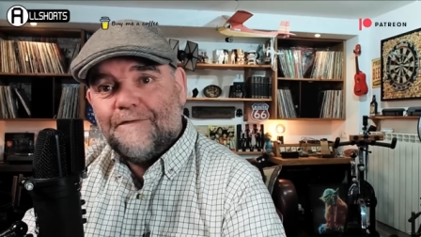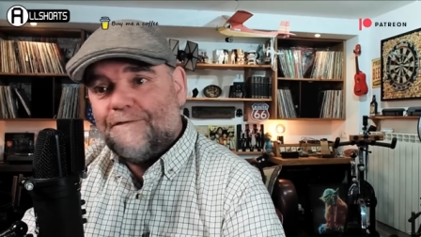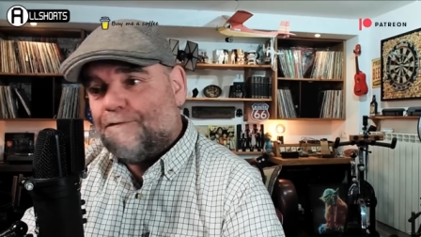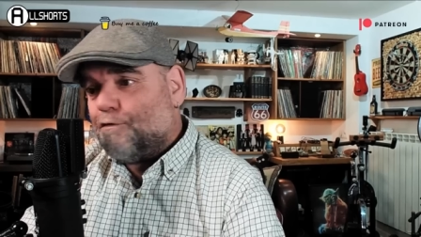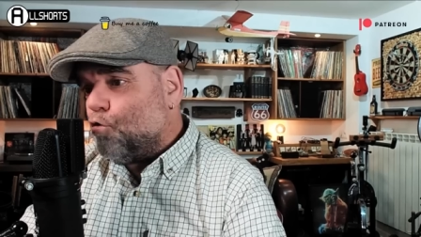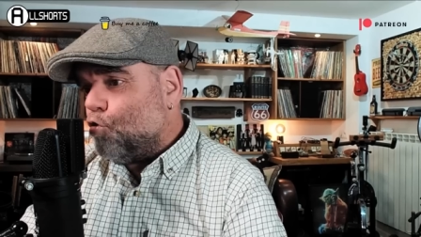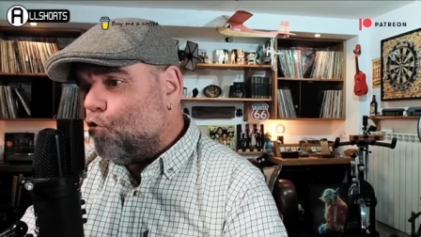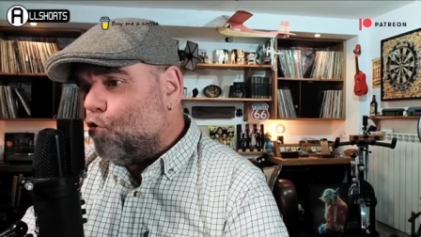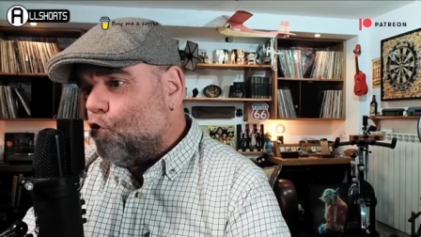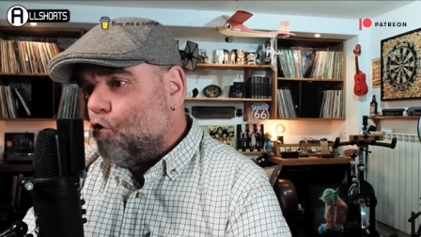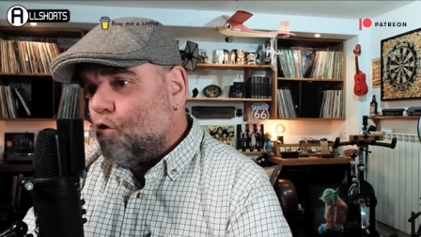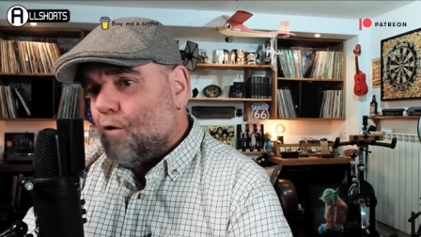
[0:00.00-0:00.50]

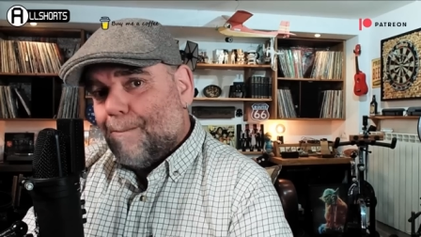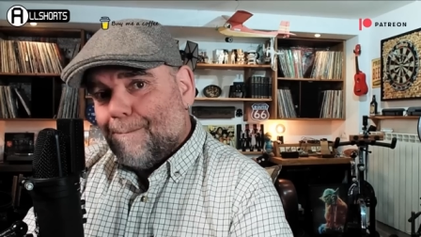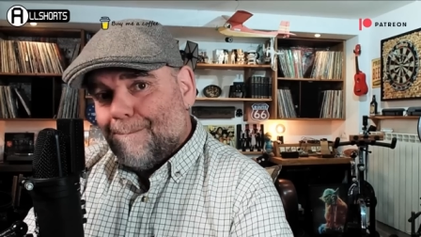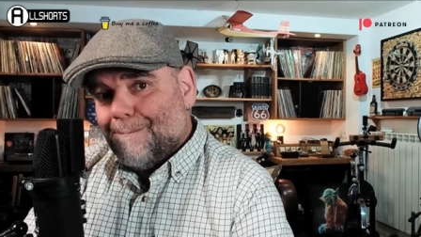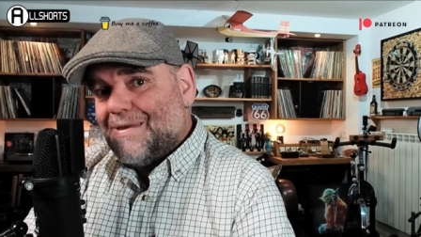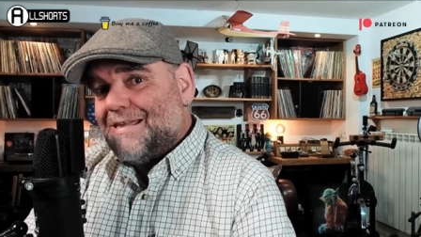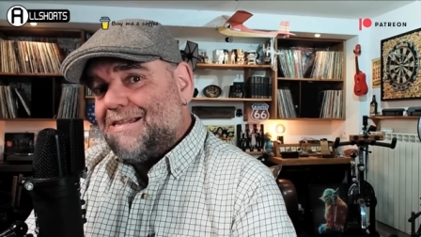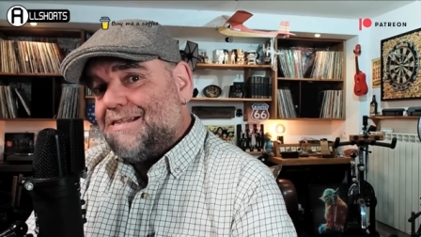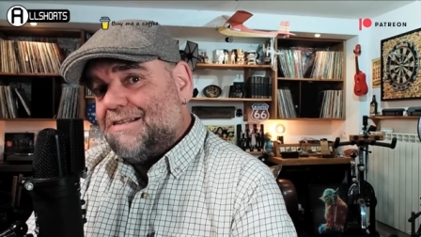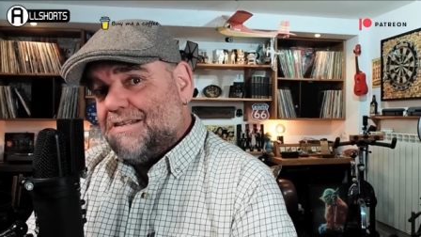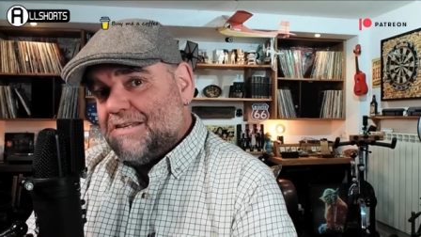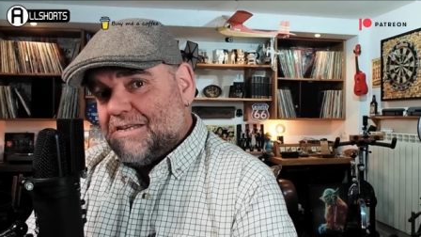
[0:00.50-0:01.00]
£4
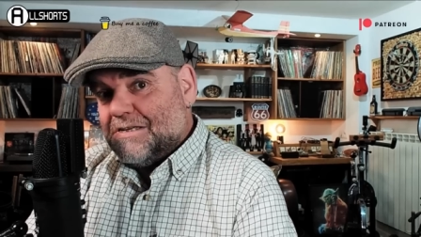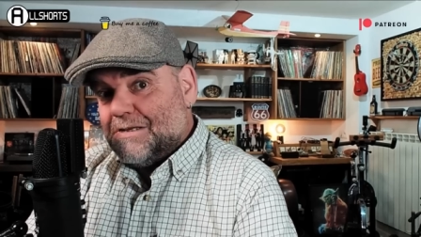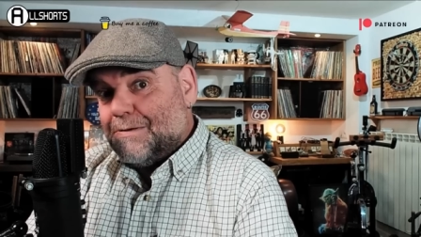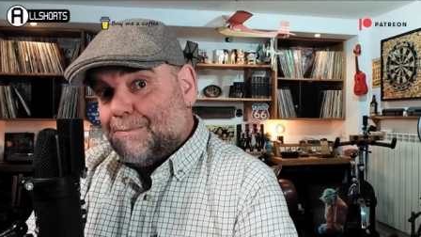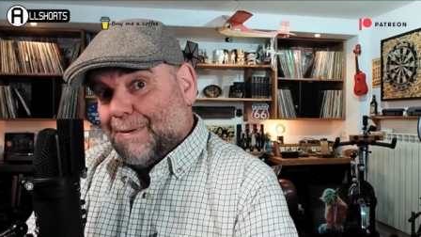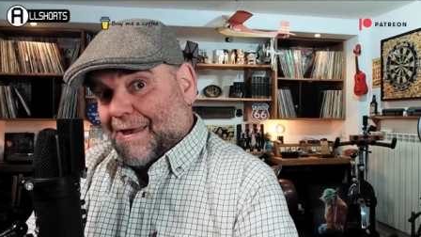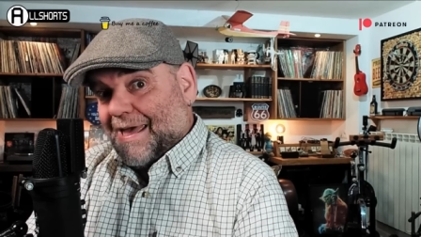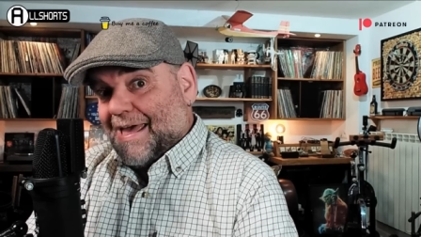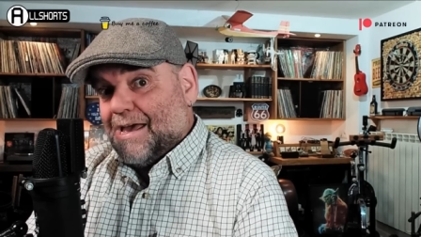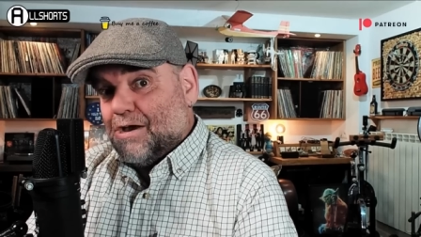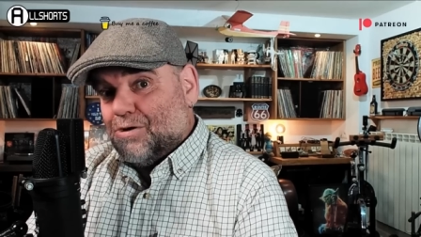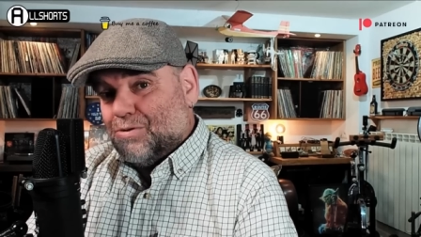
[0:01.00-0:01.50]
million
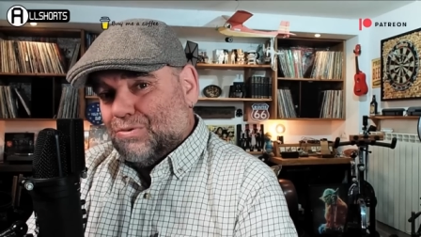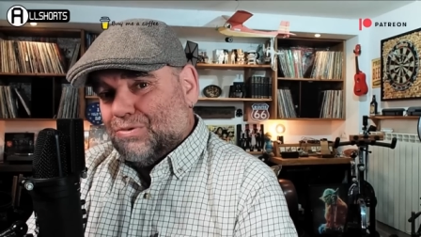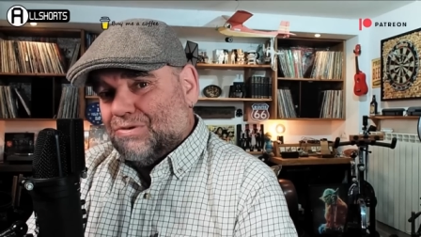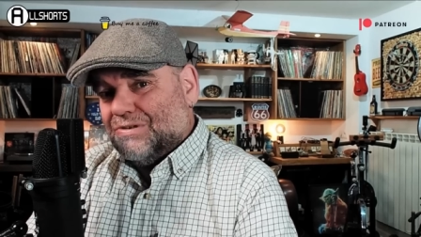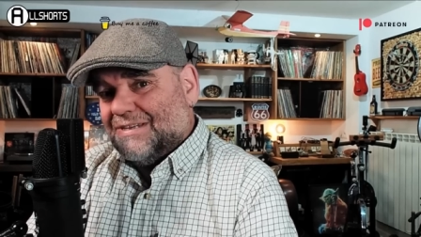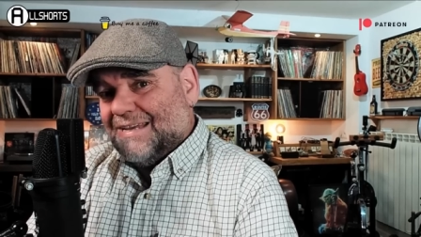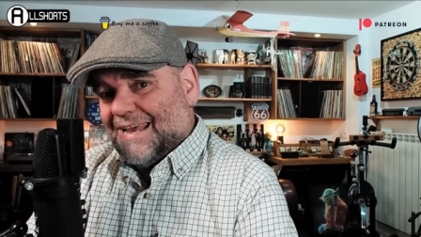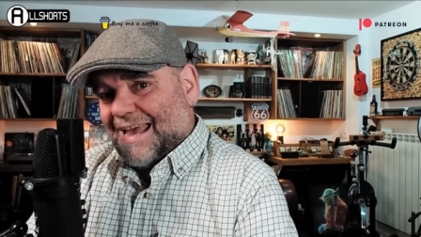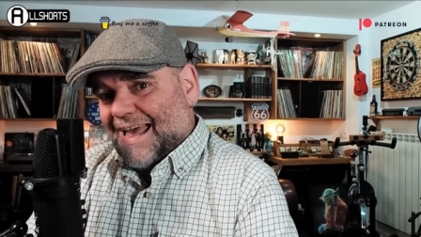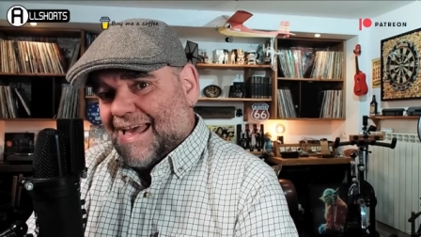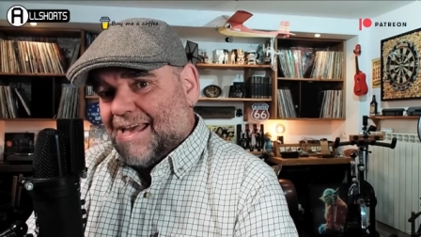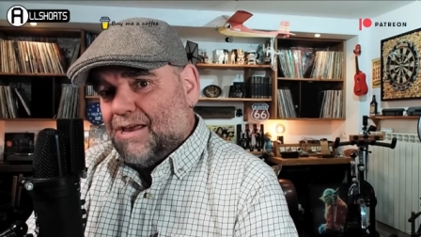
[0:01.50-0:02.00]

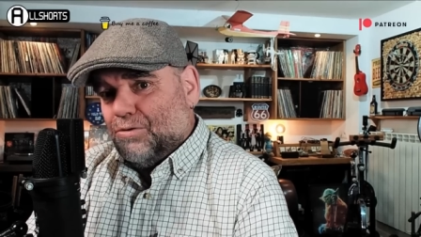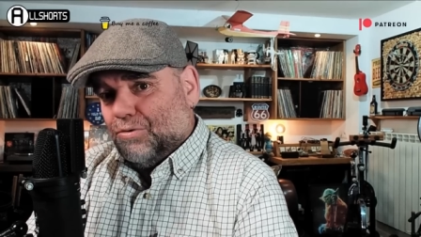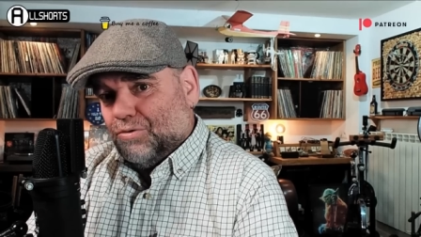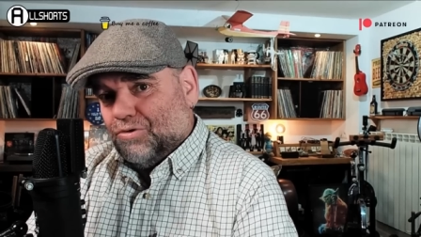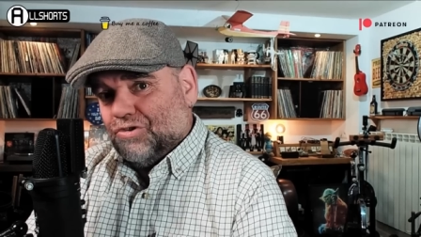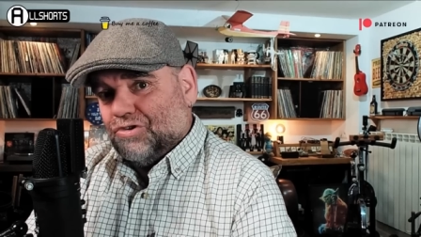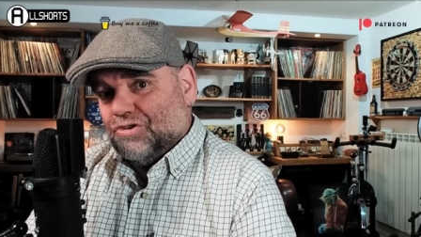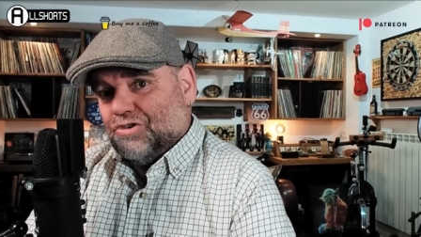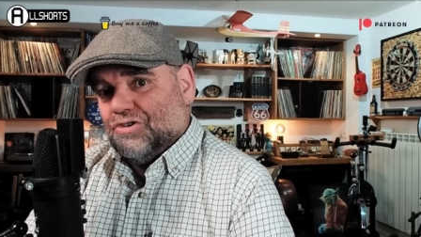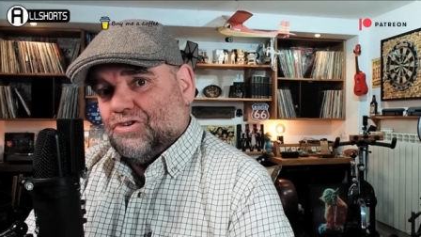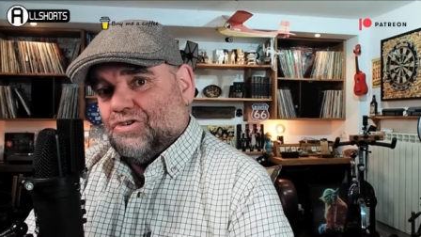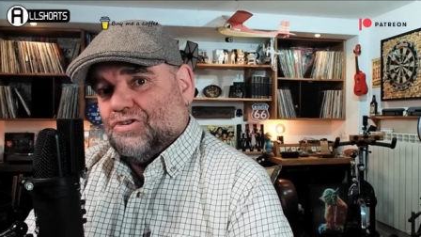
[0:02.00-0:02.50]

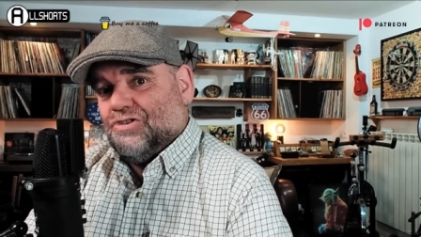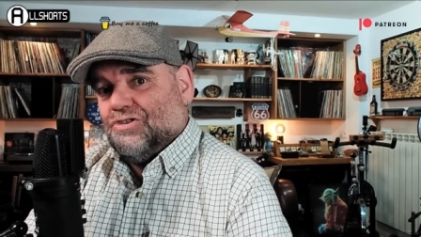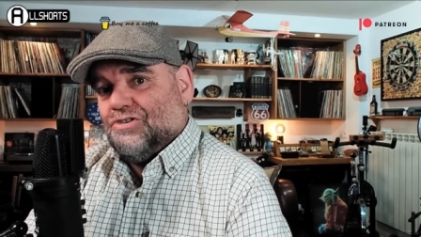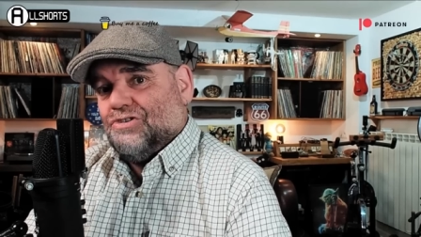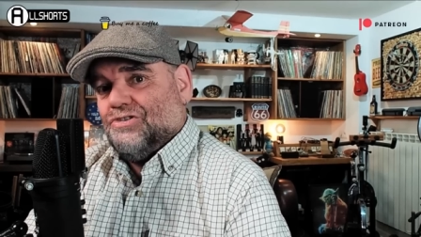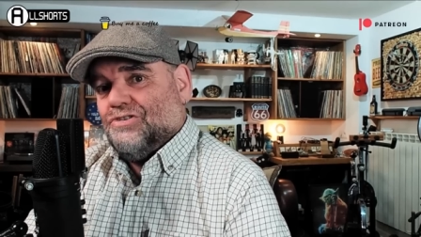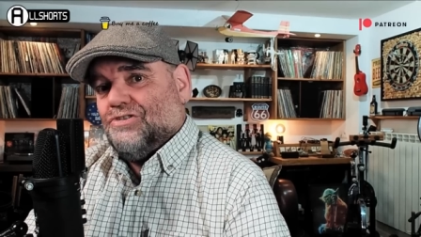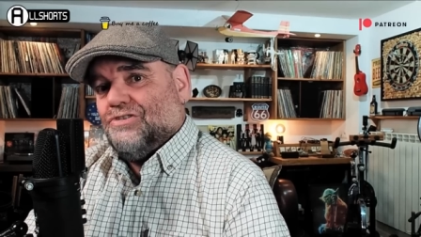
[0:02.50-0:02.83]
house.